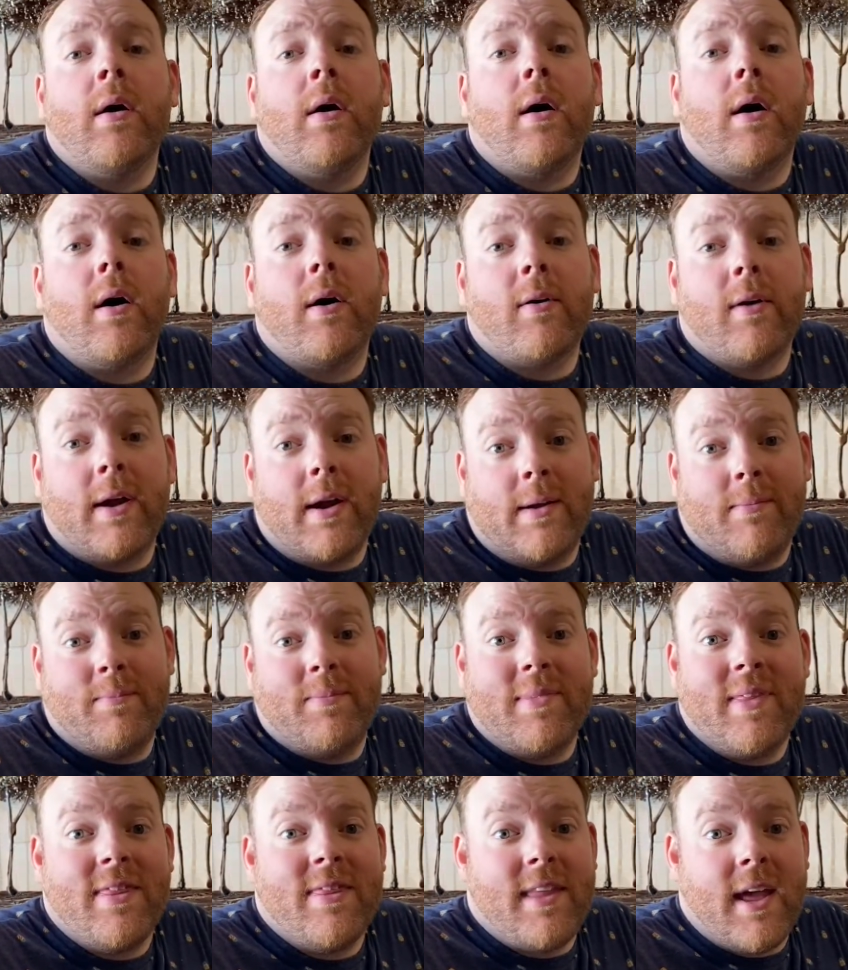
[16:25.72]
All right,
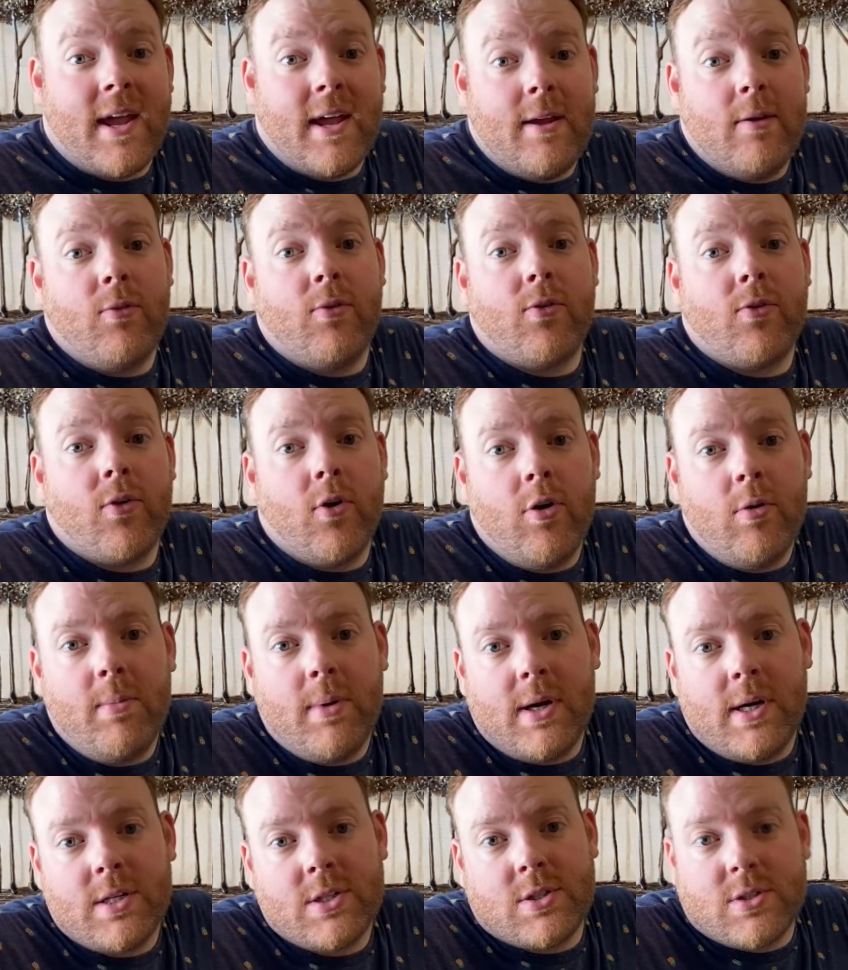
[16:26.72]
thank you so
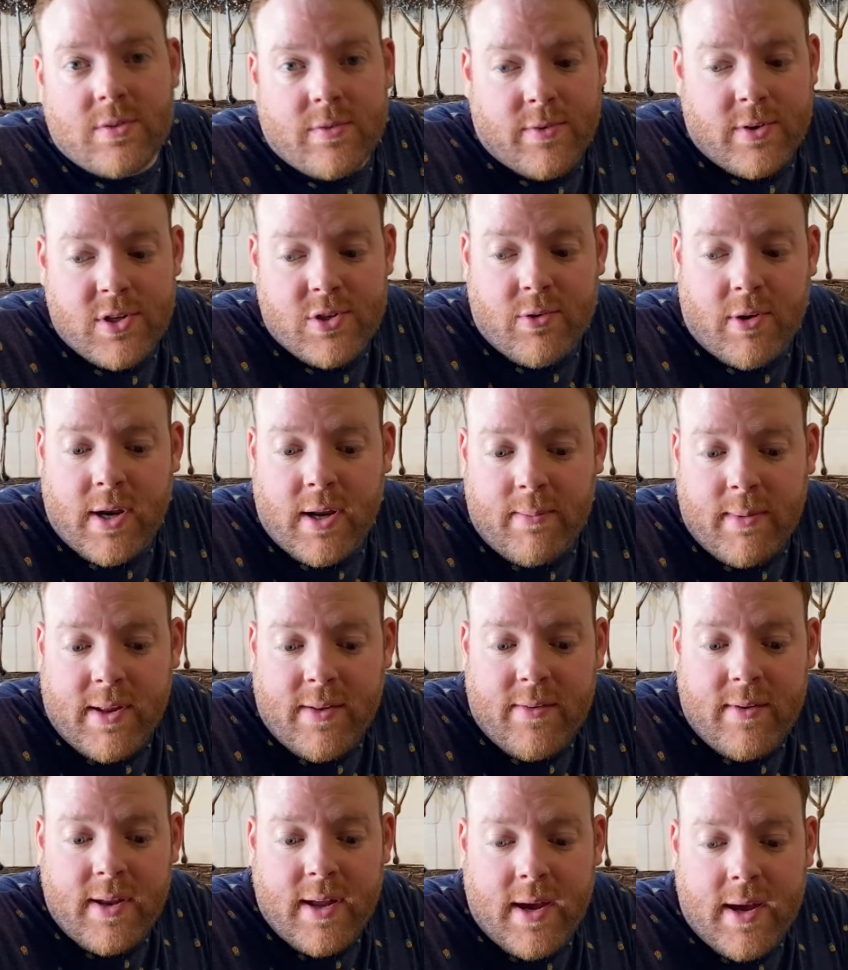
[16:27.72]
much for joining me
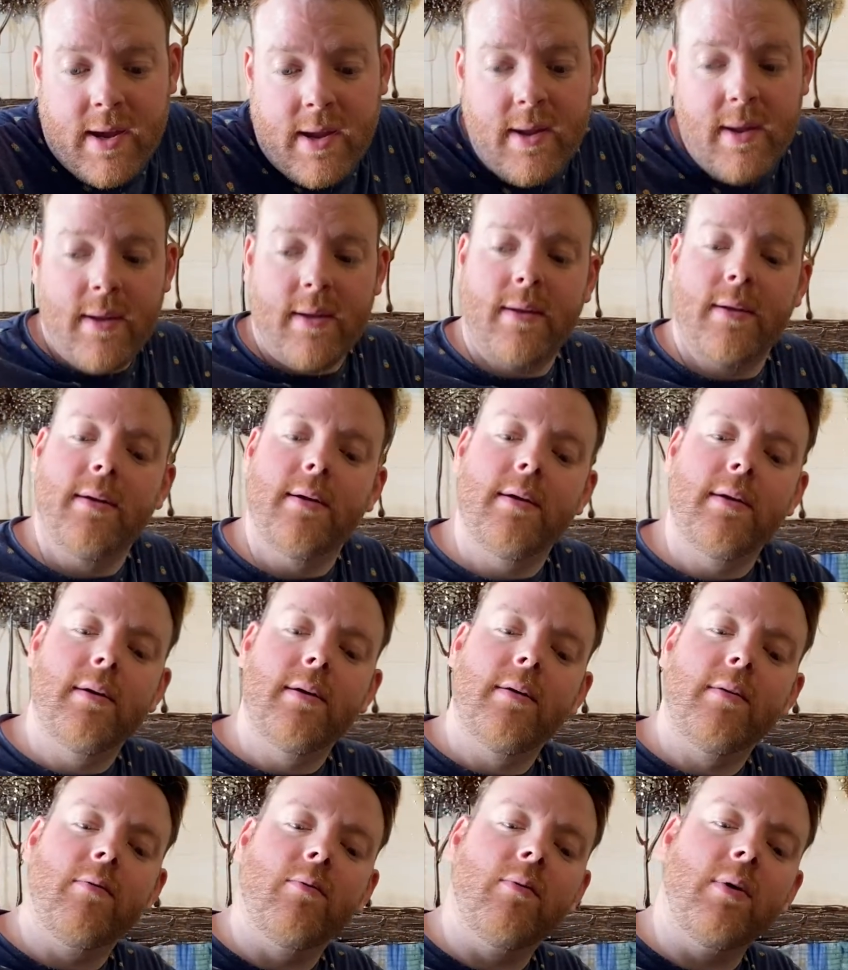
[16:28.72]
today
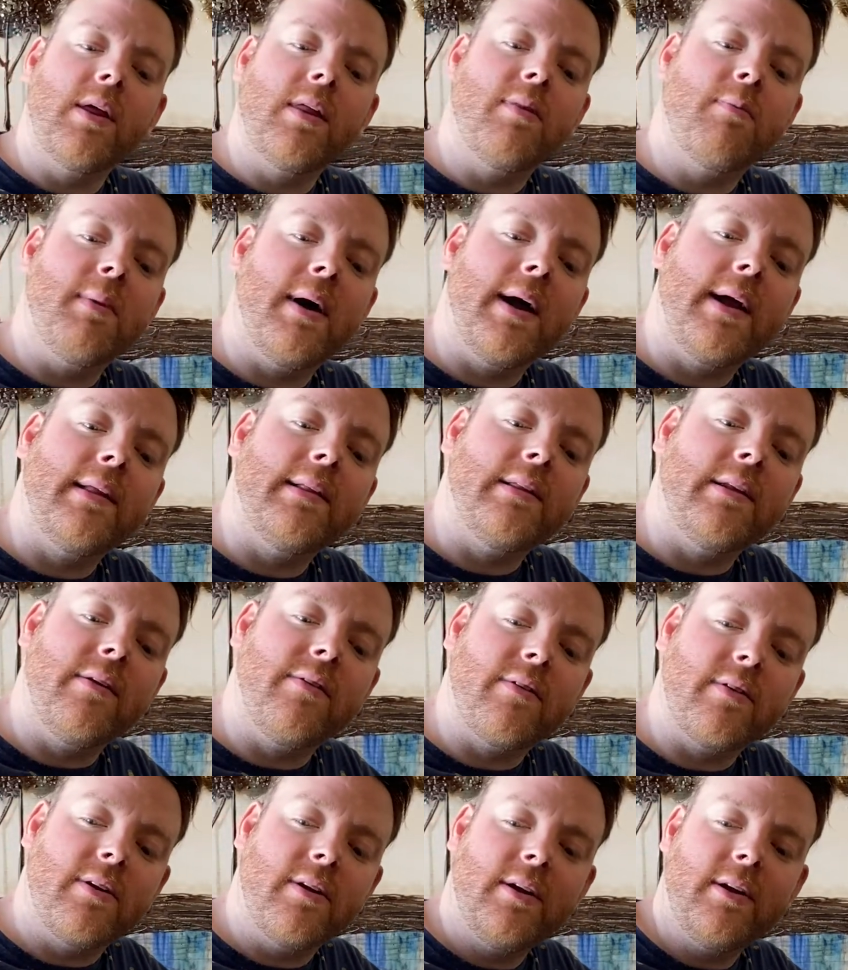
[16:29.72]
with my
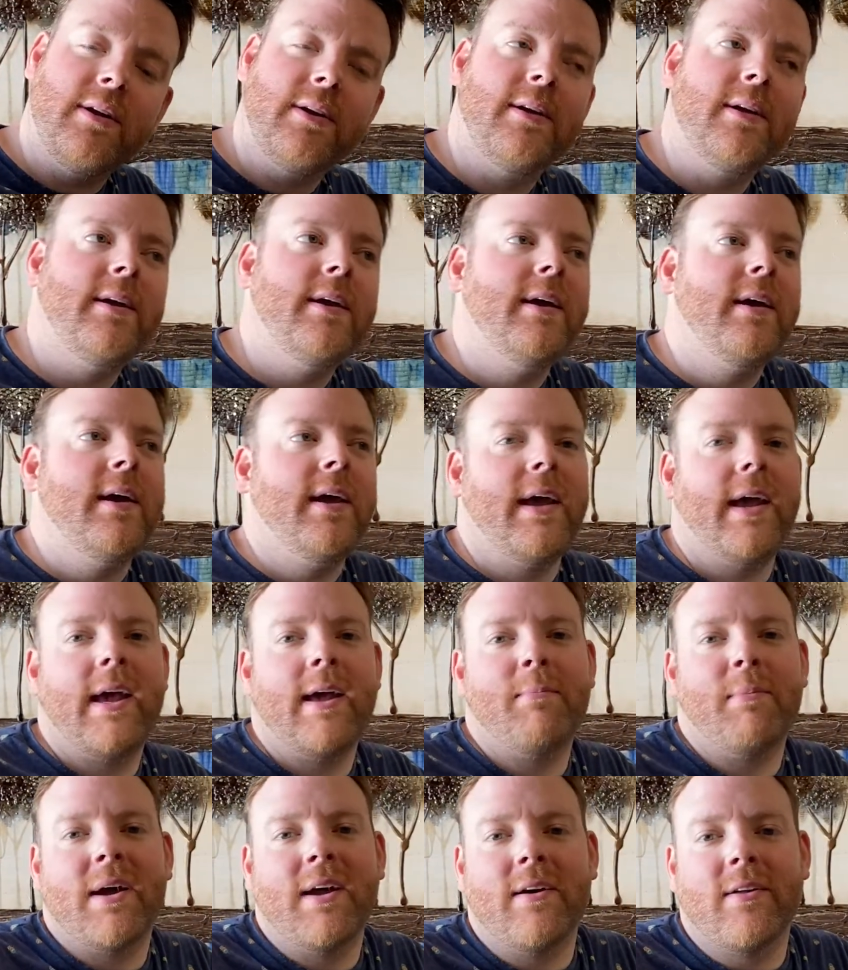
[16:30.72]
lizard and
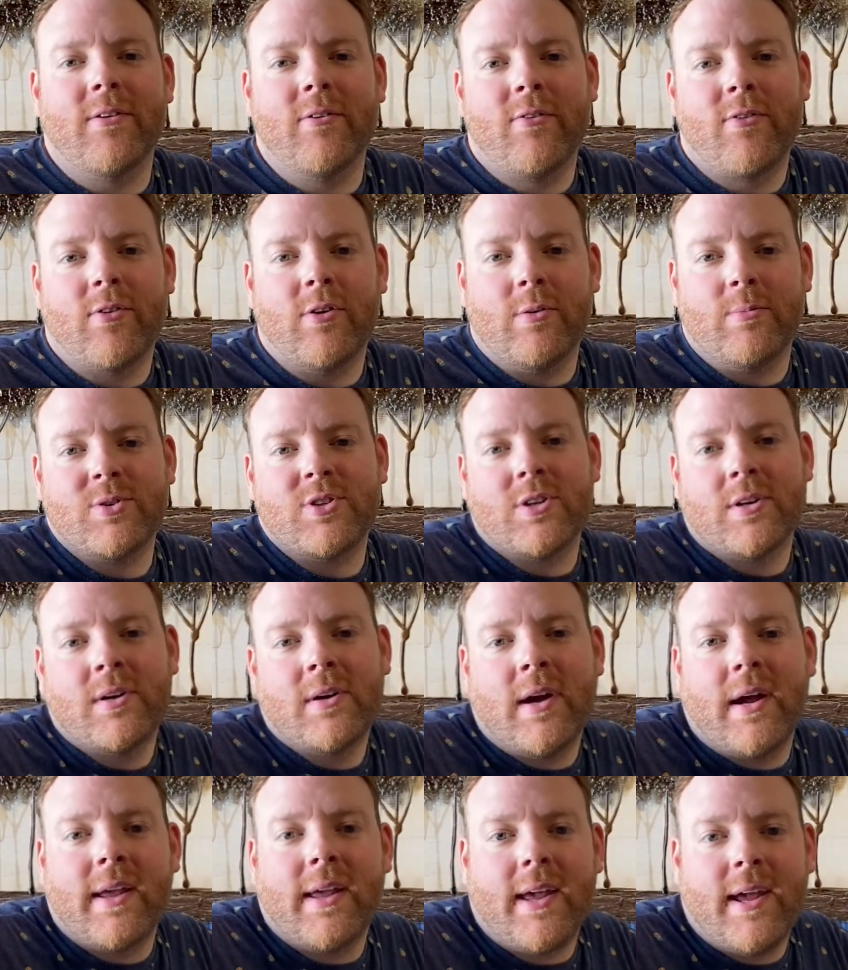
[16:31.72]
my other sculpture.
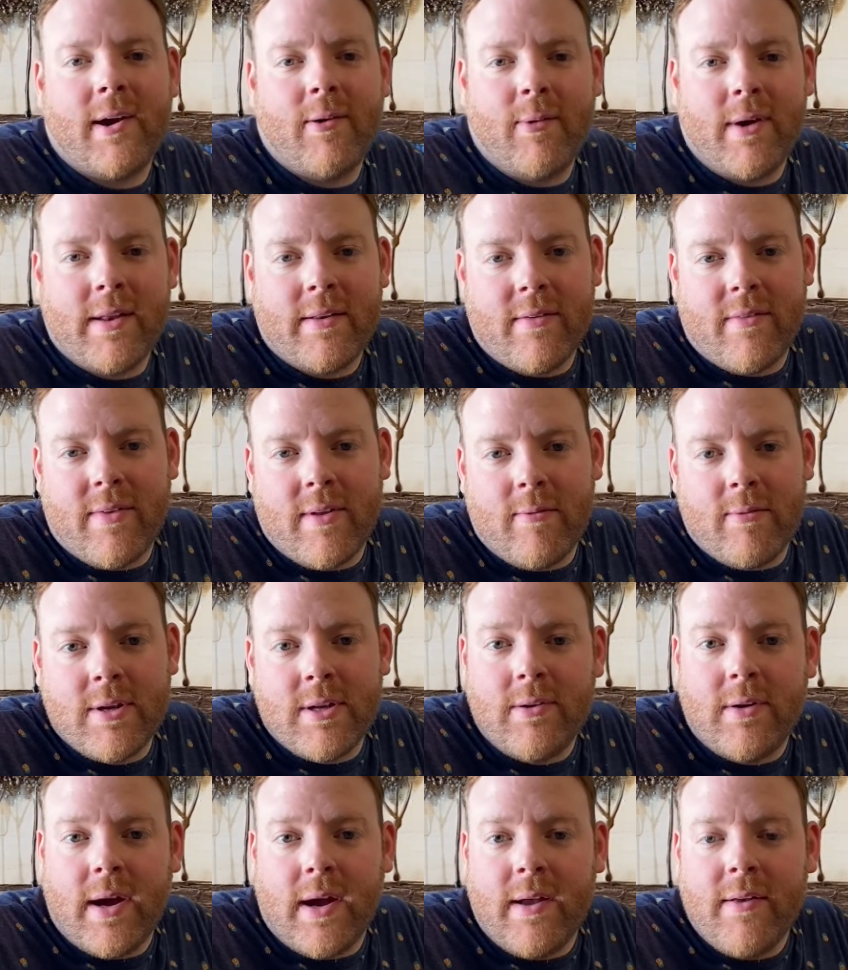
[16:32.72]
I can't wait to see what you
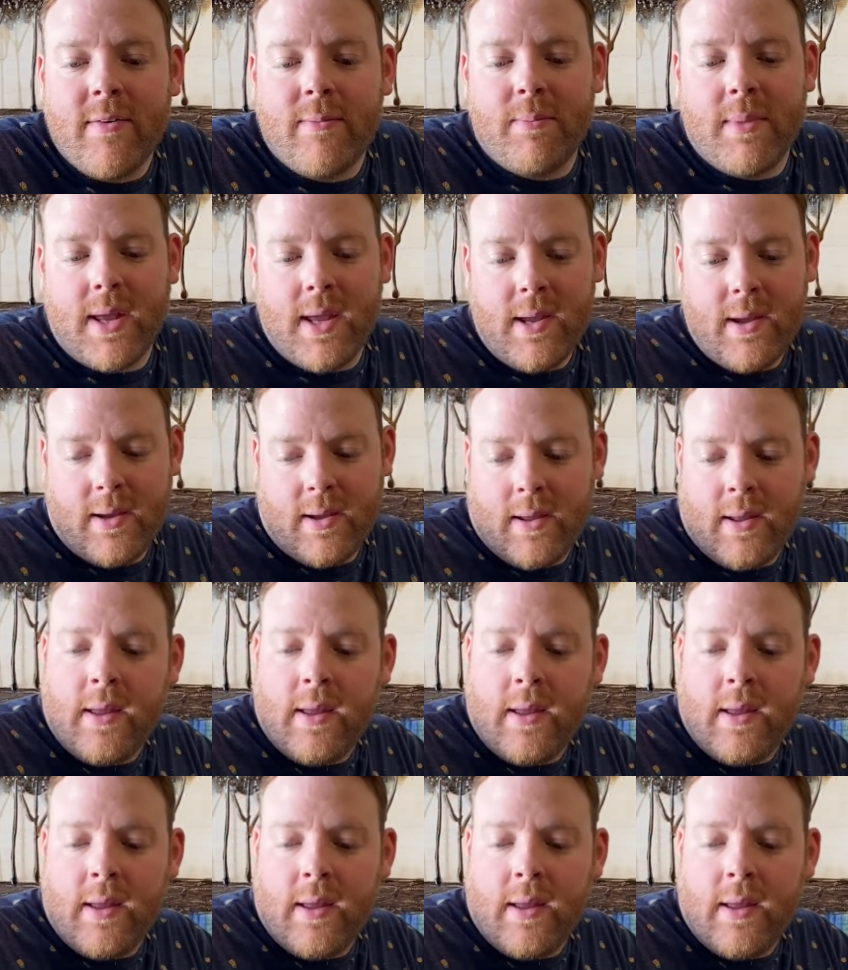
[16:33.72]
guys make.